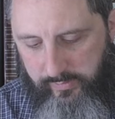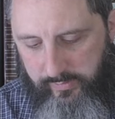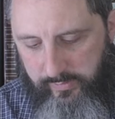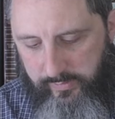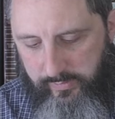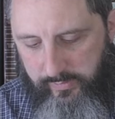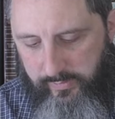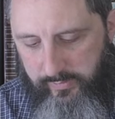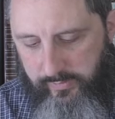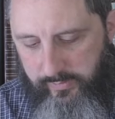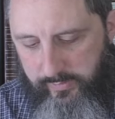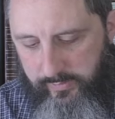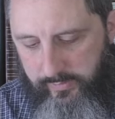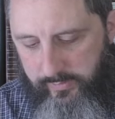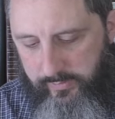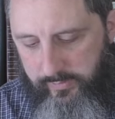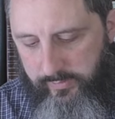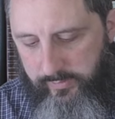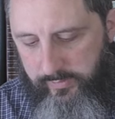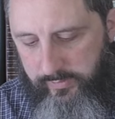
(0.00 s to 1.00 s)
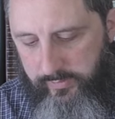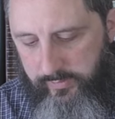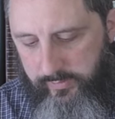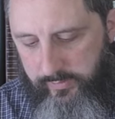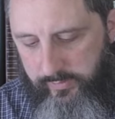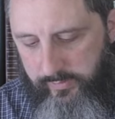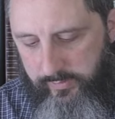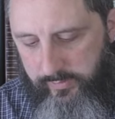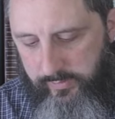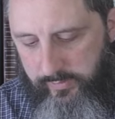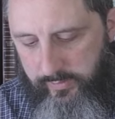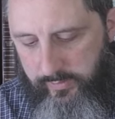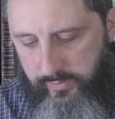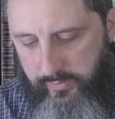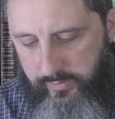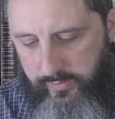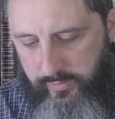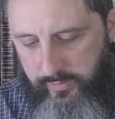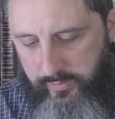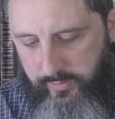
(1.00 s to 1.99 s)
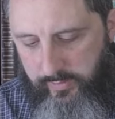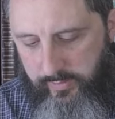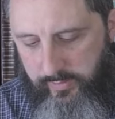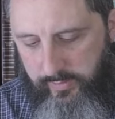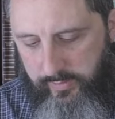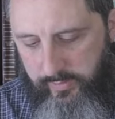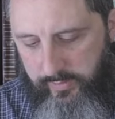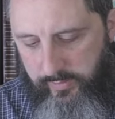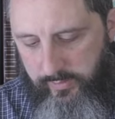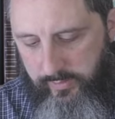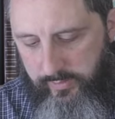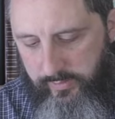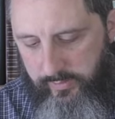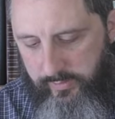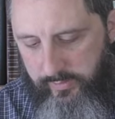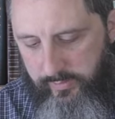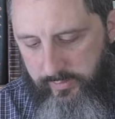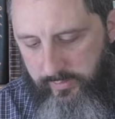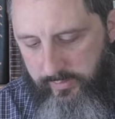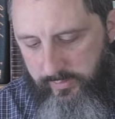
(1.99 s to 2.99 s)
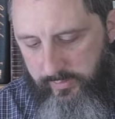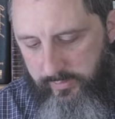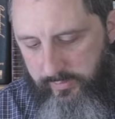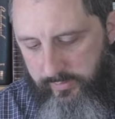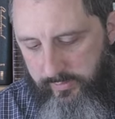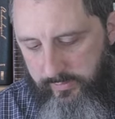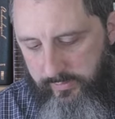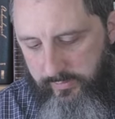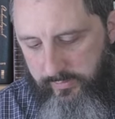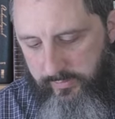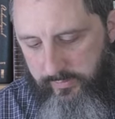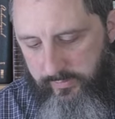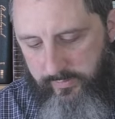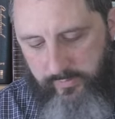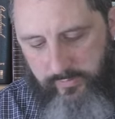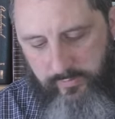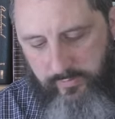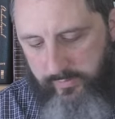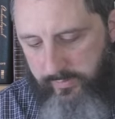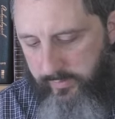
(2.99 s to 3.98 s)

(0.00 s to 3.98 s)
Nobody speaks.